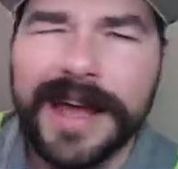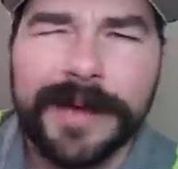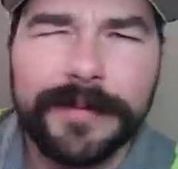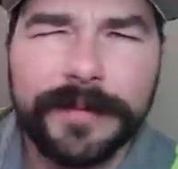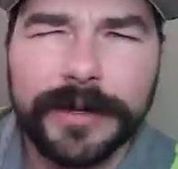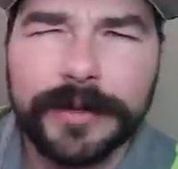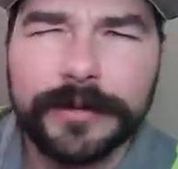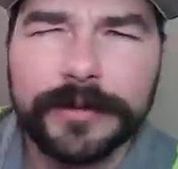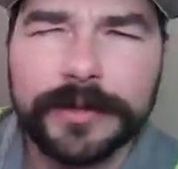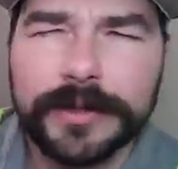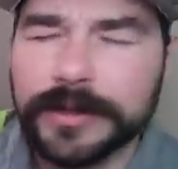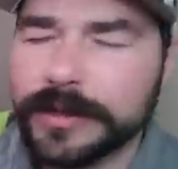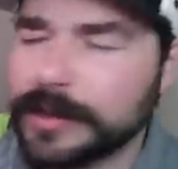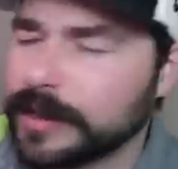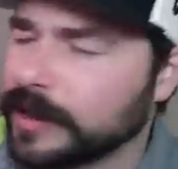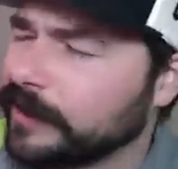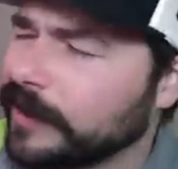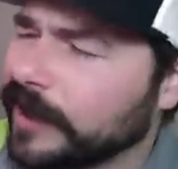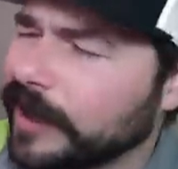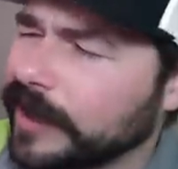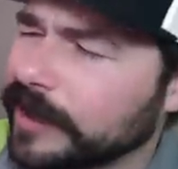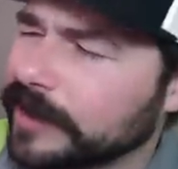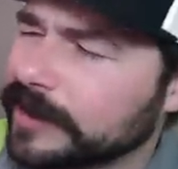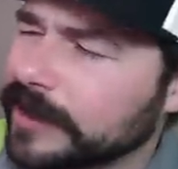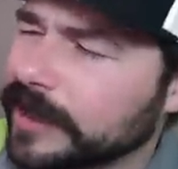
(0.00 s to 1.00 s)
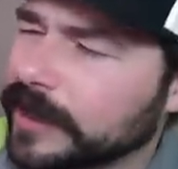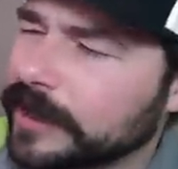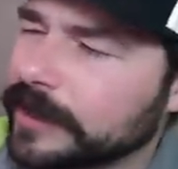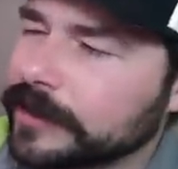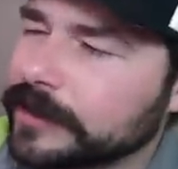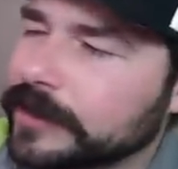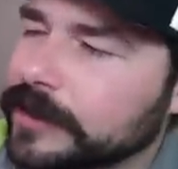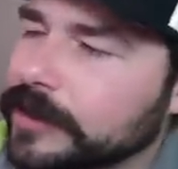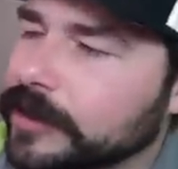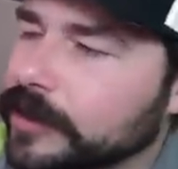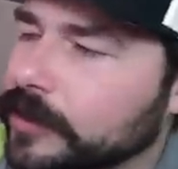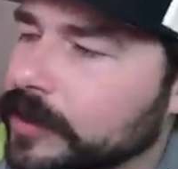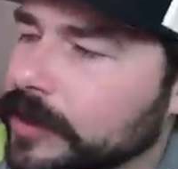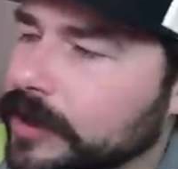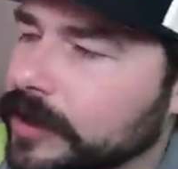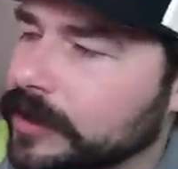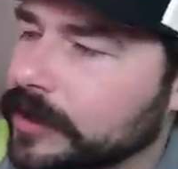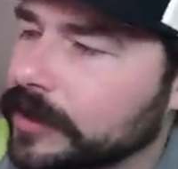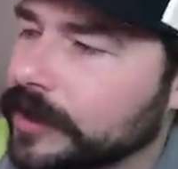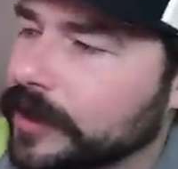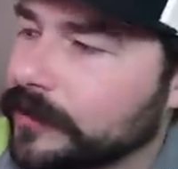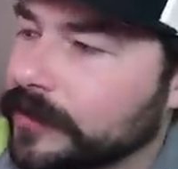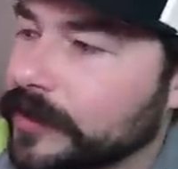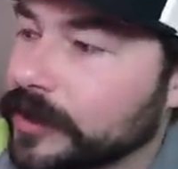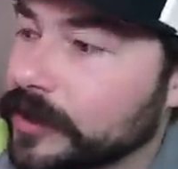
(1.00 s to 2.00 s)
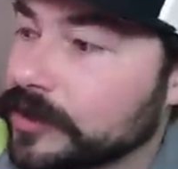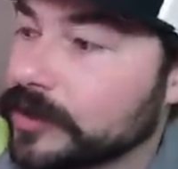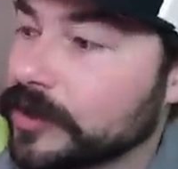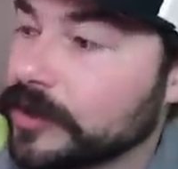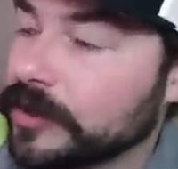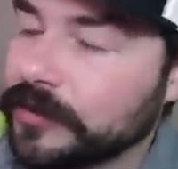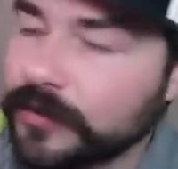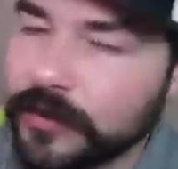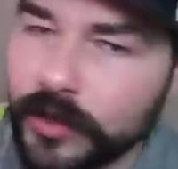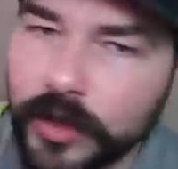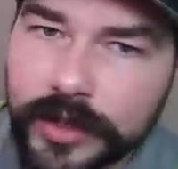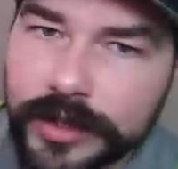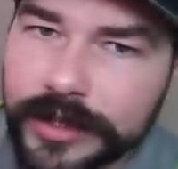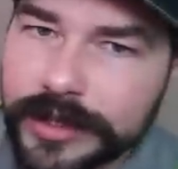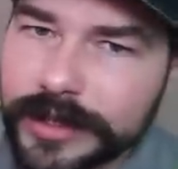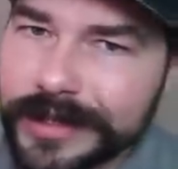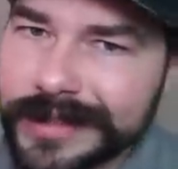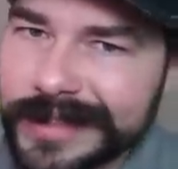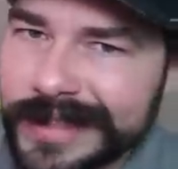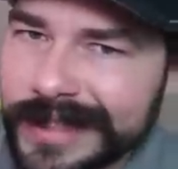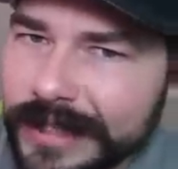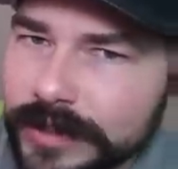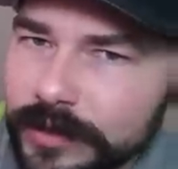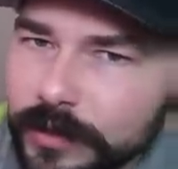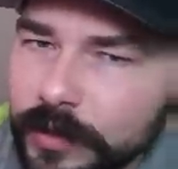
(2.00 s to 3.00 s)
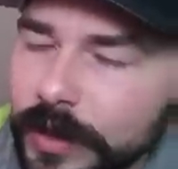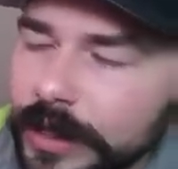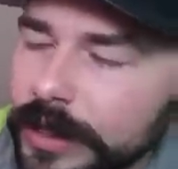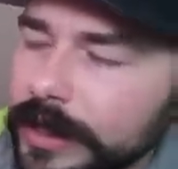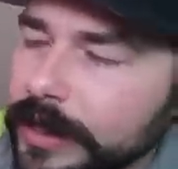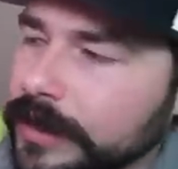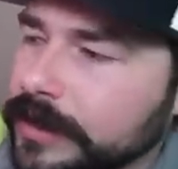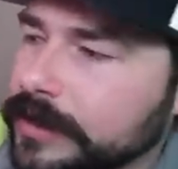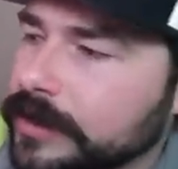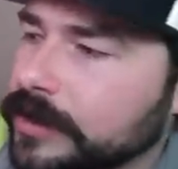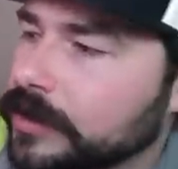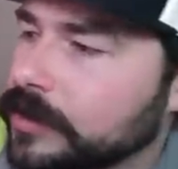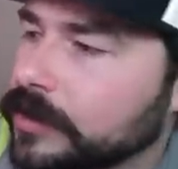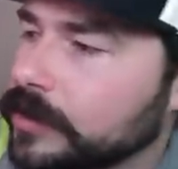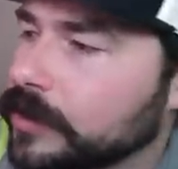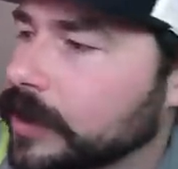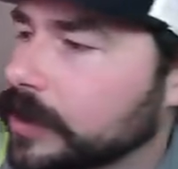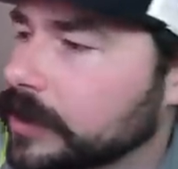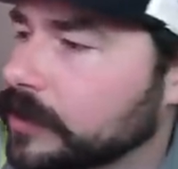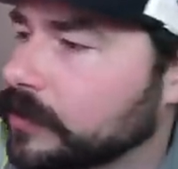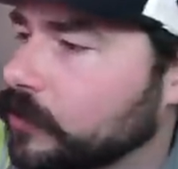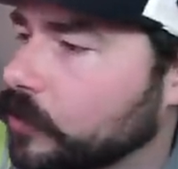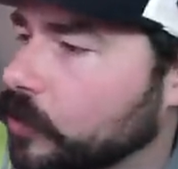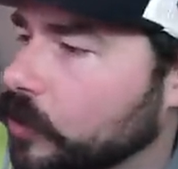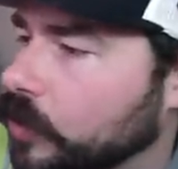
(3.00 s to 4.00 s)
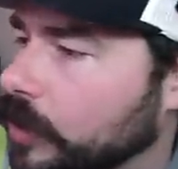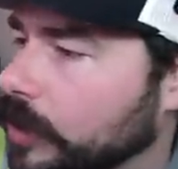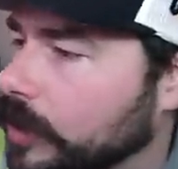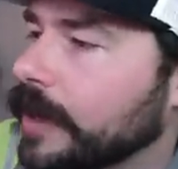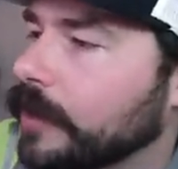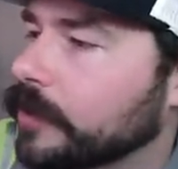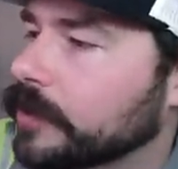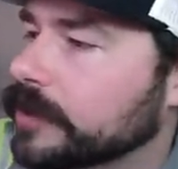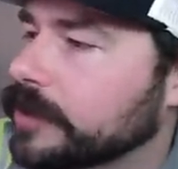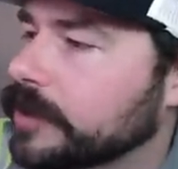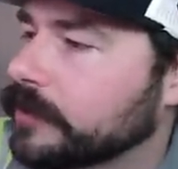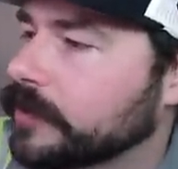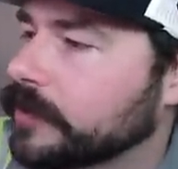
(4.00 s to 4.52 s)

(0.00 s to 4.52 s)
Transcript: I'm not, not exactly sure what if those are the versions, X1, X2, X4, which have